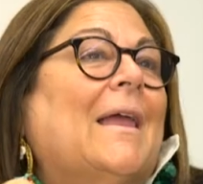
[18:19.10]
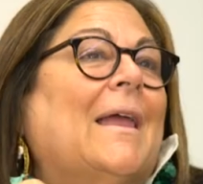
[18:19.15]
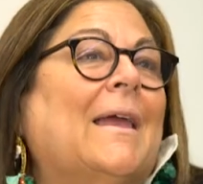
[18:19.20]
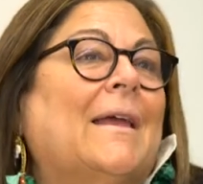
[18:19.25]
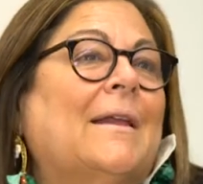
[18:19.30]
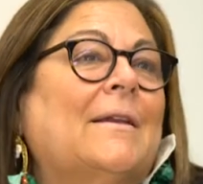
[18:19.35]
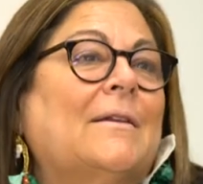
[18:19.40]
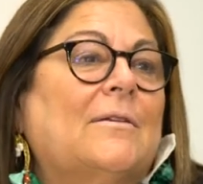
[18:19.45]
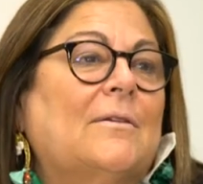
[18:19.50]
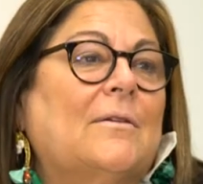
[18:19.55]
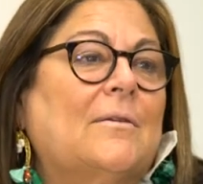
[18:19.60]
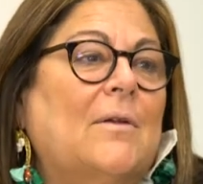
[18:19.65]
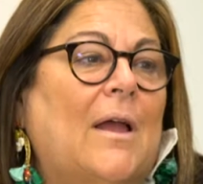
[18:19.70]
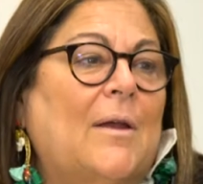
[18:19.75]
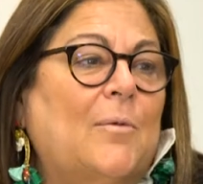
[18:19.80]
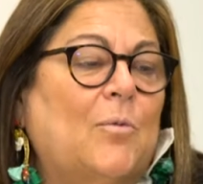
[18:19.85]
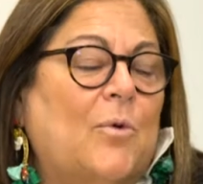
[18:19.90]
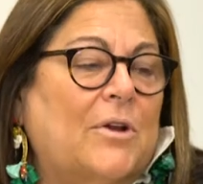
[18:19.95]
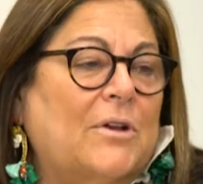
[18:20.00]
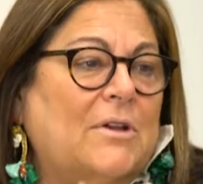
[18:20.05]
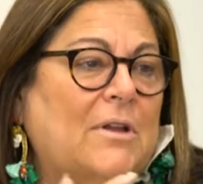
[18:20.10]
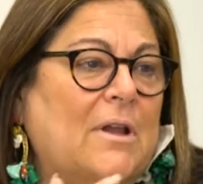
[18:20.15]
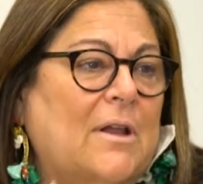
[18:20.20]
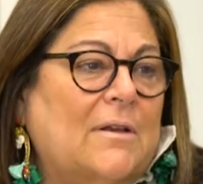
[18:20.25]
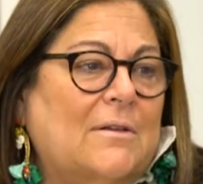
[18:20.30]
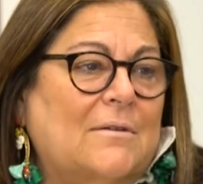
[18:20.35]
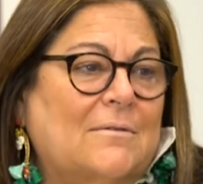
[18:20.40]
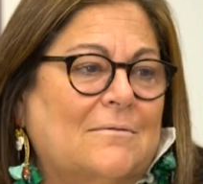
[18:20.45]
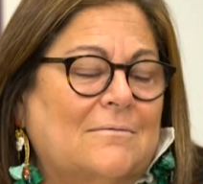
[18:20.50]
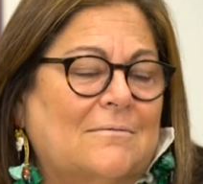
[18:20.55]
And I worked
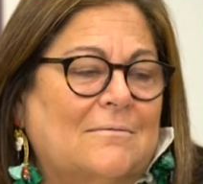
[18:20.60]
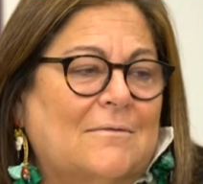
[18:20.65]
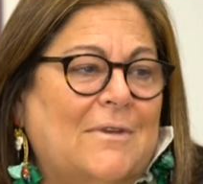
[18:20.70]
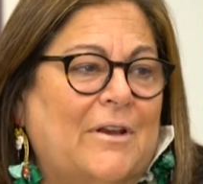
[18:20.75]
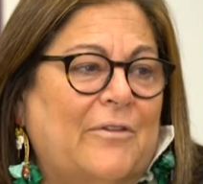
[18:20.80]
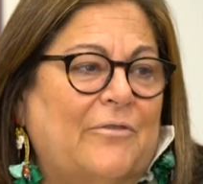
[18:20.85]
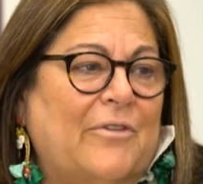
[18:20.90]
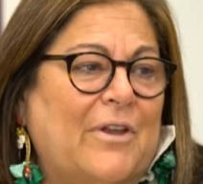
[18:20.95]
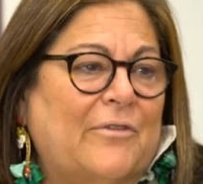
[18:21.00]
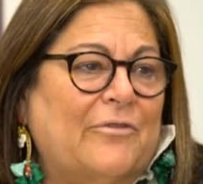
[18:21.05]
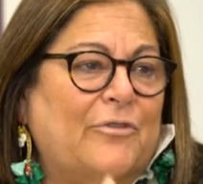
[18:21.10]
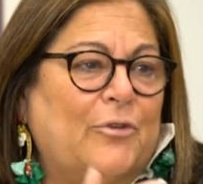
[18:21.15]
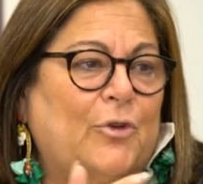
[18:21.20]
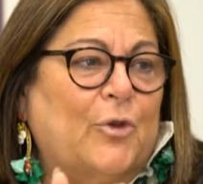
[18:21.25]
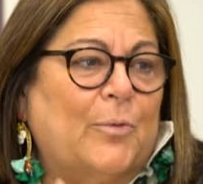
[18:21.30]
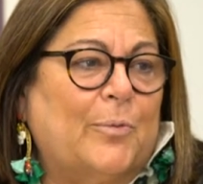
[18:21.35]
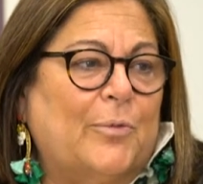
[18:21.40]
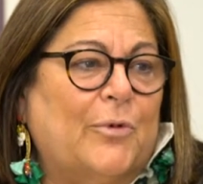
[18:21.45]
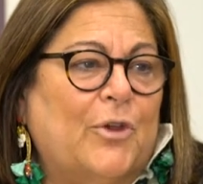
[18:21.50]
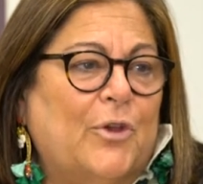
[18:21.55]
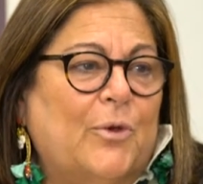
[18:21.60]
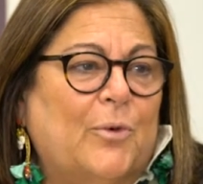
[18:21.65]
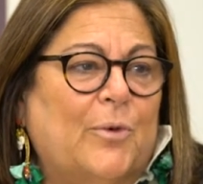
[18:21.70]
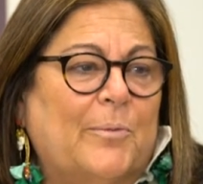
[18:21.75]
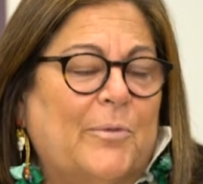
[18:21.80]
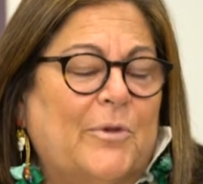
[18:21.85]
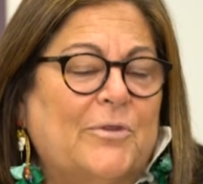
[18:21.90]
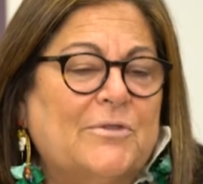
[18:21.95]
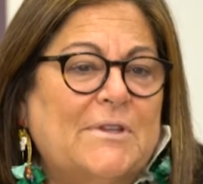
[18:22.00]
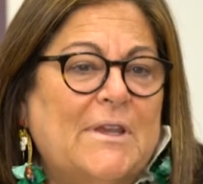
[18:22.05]
on an event for Cooper
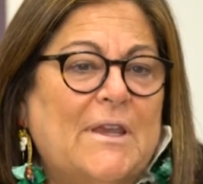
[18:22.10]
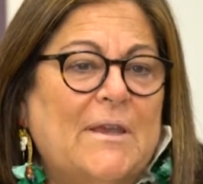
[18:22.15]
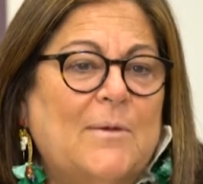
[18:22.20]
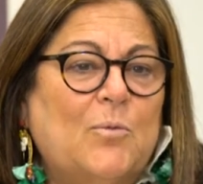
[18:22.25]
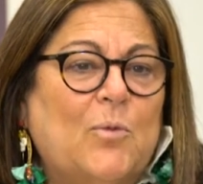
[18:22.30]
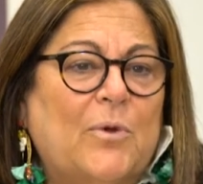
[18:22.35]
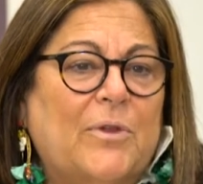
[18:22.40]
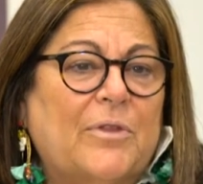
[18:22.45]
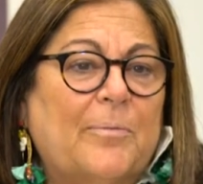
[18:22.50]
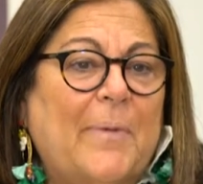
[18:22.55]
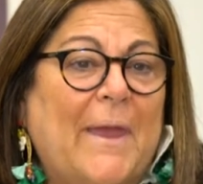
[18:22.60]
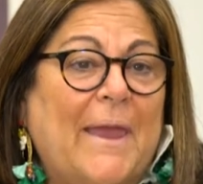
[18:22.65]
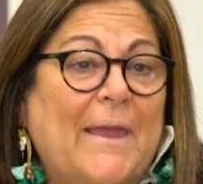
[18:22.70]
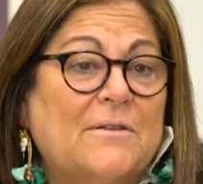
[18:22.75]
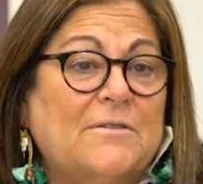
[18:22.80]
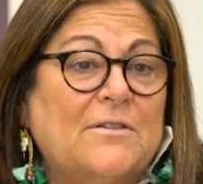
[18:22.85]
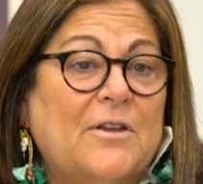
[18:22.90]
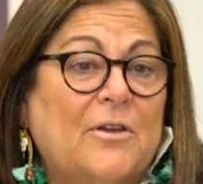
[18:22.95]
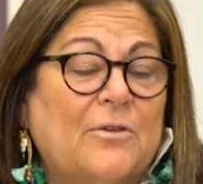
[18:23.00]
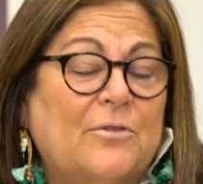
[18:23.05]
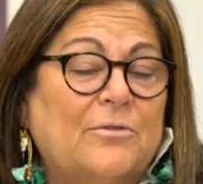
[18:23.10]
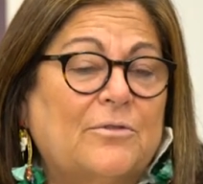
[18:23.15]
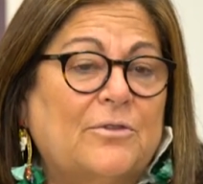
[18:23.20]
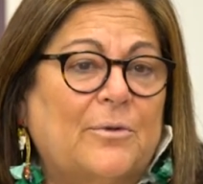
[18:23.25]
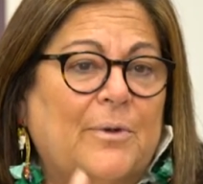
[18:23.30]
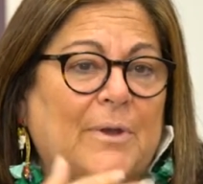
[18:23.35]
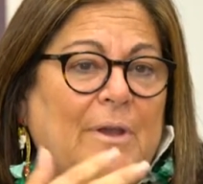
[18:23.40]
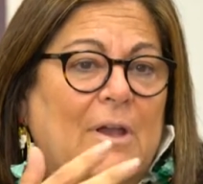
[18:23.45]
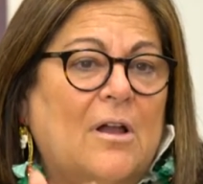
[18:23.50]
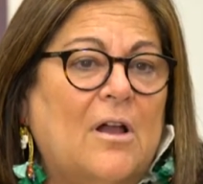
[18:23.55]
Hewitt Museum with Pantone,
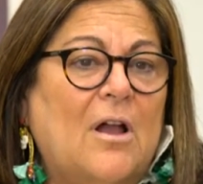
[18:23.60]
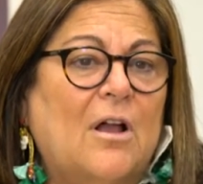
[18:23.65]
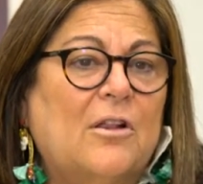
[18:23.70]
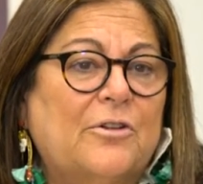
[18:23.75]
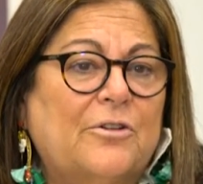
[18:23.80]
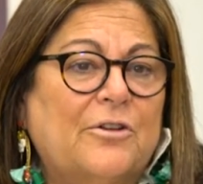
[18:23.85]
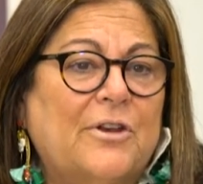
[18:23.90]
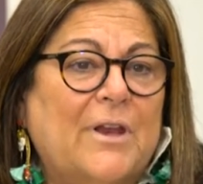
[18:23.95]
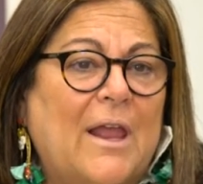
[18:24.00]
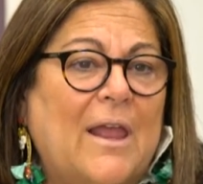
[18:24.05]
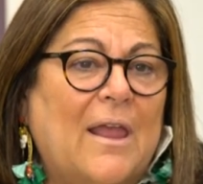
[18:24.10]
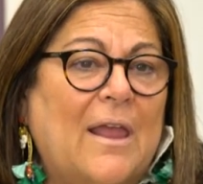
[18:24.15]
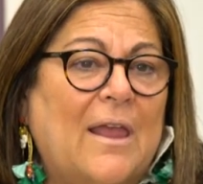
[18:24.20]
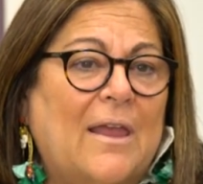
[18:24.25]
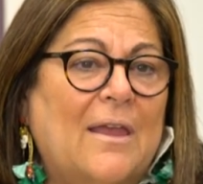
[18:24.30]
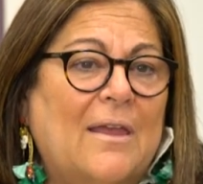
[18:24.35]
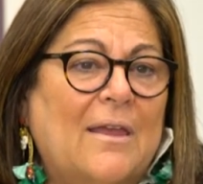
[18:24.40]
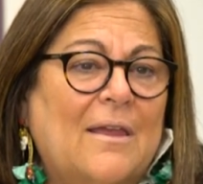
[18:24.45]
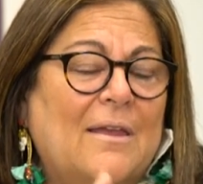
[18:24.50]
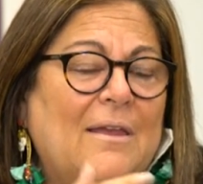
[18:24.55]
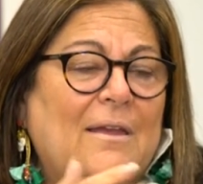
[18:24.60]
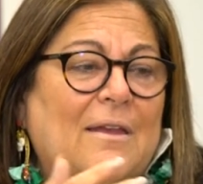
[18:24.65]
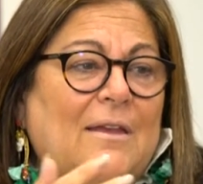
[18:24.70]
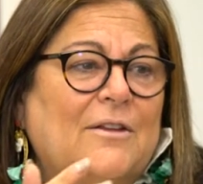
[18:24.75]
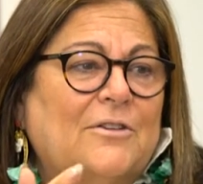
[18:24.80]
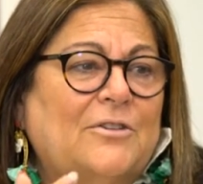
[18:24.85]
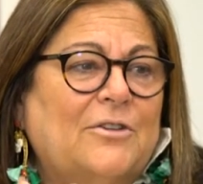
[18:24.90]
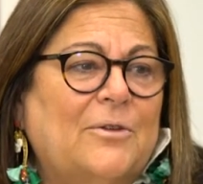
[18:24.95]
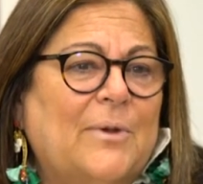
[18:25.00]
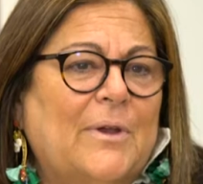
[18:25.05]
doing a color day,
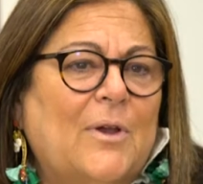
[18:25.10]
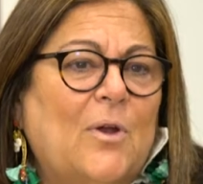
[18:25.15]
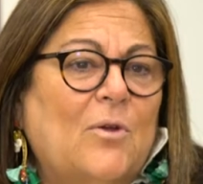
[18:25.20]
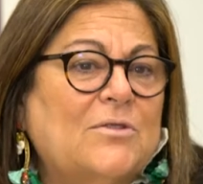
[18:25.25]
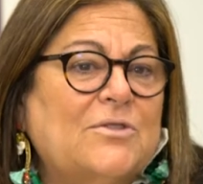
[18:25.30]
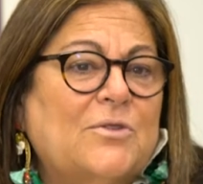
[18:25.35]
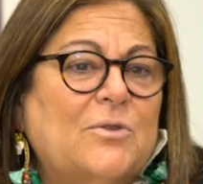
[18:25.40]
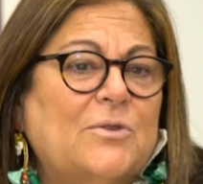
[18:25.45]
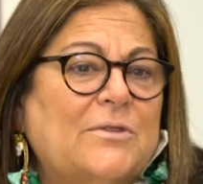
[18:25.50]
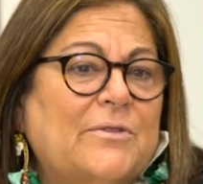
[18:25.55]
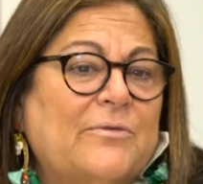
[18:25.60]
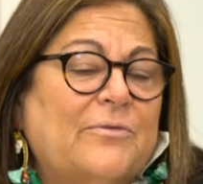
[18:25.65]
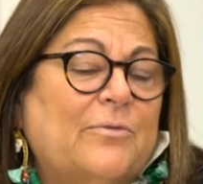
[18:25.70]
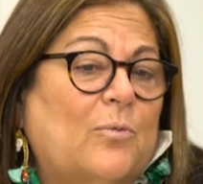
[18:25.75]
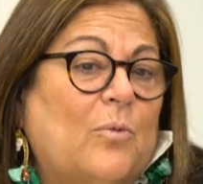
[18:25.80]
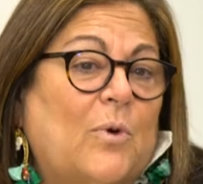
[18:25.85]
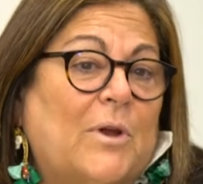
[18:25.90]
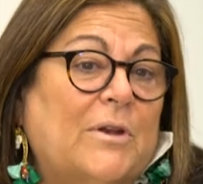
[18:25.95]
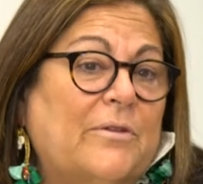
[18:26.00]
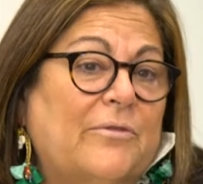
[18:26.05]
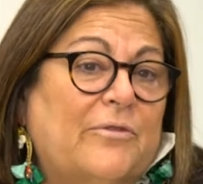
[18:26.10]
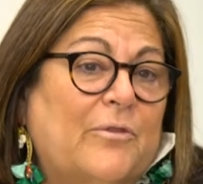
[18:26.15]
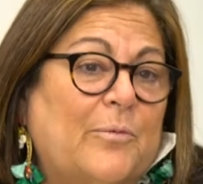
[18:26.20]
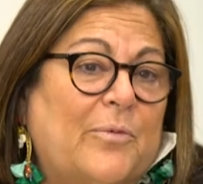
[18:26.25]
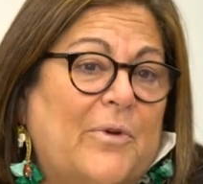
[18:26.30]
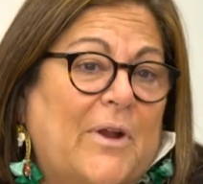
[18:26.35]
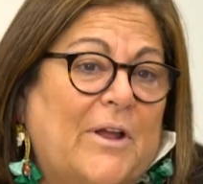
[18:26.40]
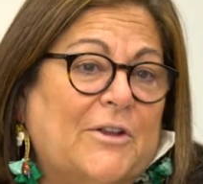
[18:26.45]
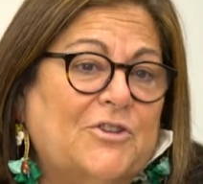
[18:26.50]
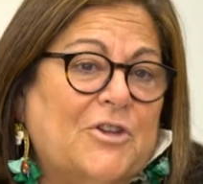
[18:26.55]
doing all sorts of
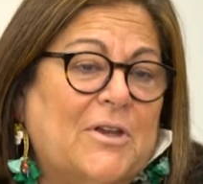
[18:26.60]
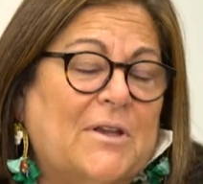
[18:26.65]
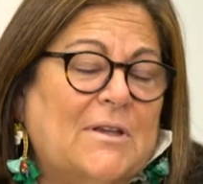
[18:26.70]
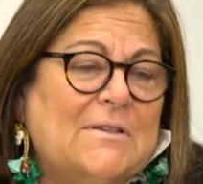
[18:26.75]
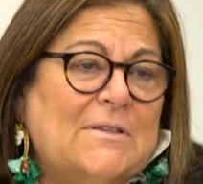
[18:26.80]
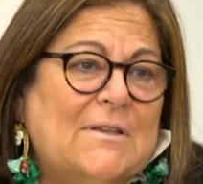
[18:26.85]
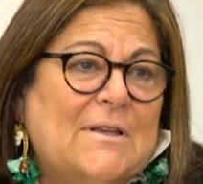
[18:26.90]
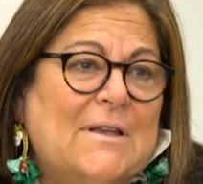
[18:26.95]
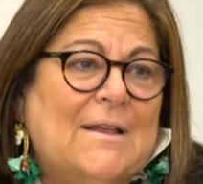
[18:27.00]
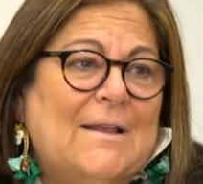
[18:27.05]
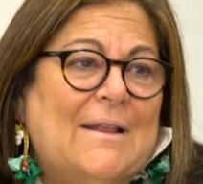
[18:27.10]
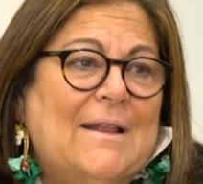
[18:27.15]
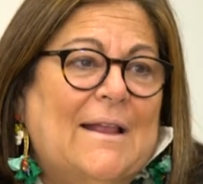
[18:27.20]
wonderful projects.